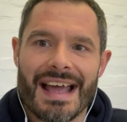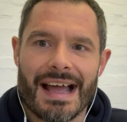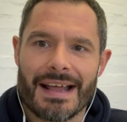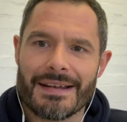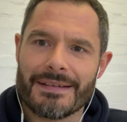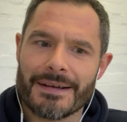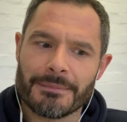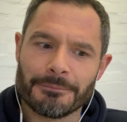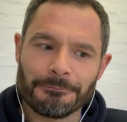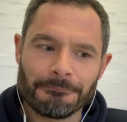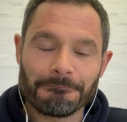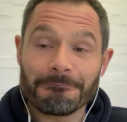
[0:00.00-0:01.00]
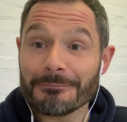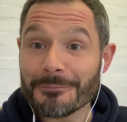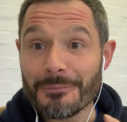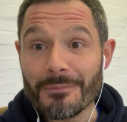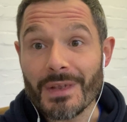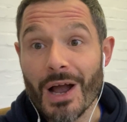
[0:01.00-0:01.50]
And um,
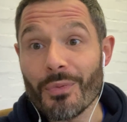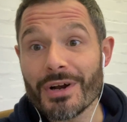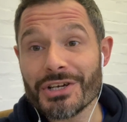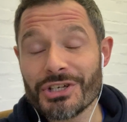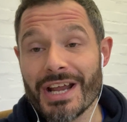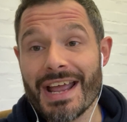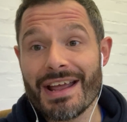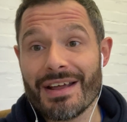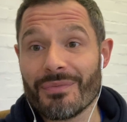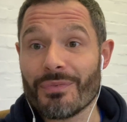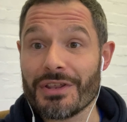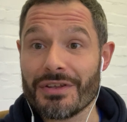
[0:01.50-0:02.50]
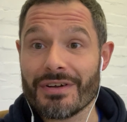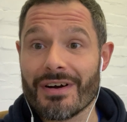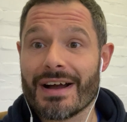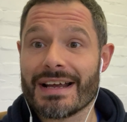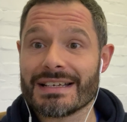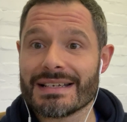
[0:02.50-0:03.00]
I want to share with you
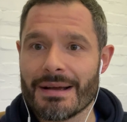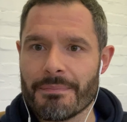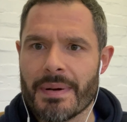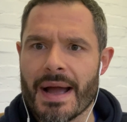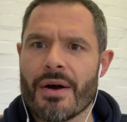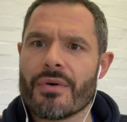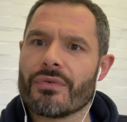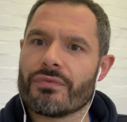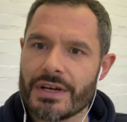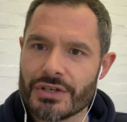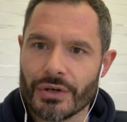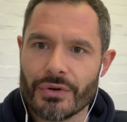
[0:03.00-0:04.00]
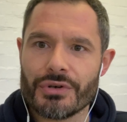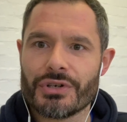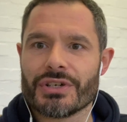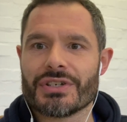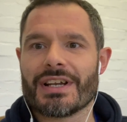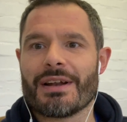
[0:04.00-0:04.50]
guys about
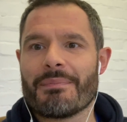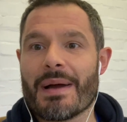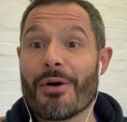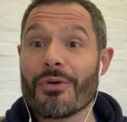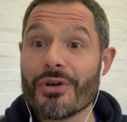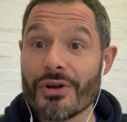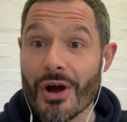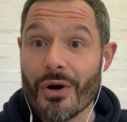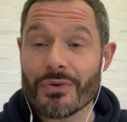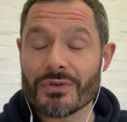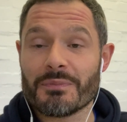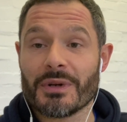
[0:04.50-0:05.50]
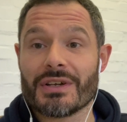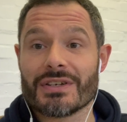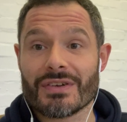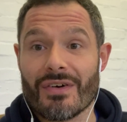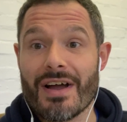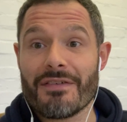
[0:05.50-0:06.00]
resolutions and about goals
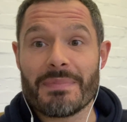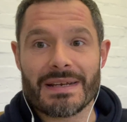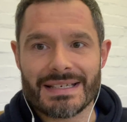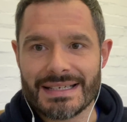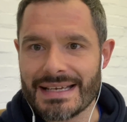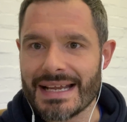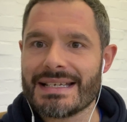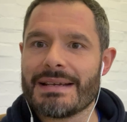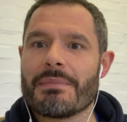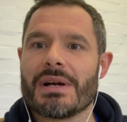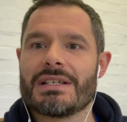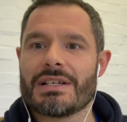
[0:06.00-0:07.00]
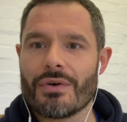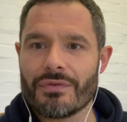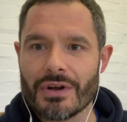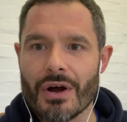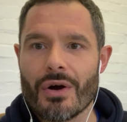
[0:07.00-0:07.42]
because I've been setting myself